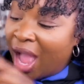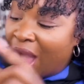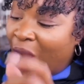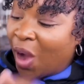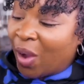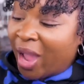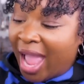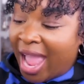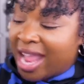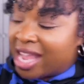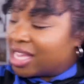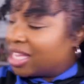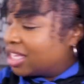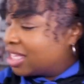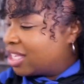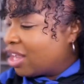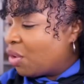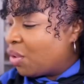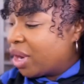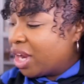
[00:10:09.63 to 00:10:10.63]
Okay,
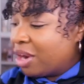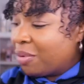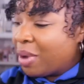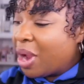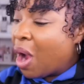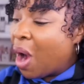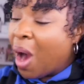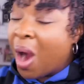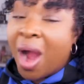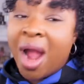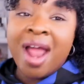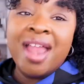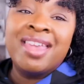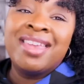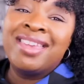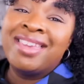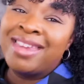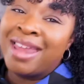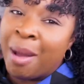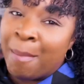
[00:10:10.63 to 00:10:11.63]
so here we are,
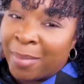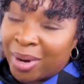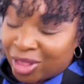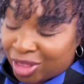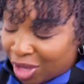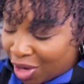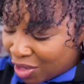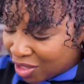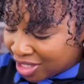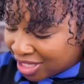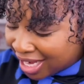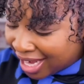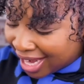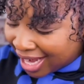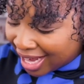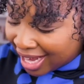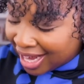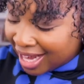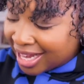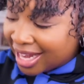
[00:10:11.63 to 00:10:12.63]
number
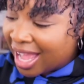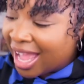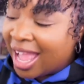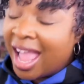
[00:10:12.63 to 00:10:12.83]
13.